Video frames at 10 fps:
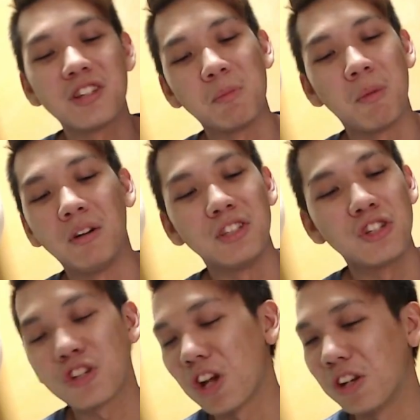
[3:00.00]
about this
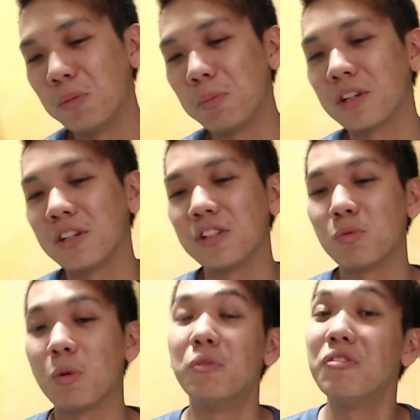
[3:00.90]
channel because
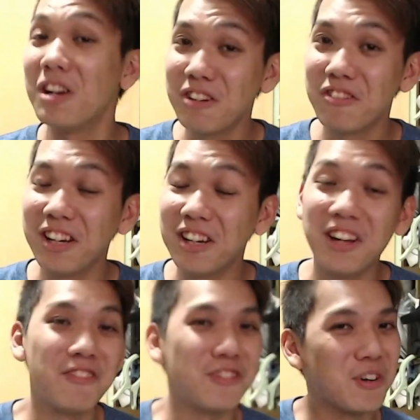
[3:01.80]
we will really
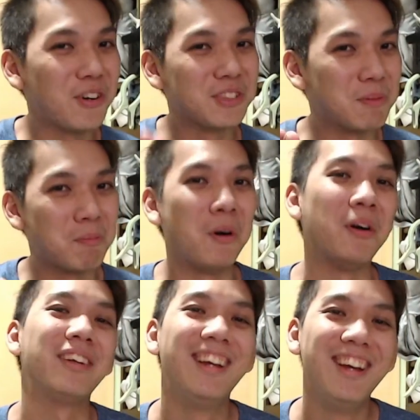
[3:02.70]
love your support.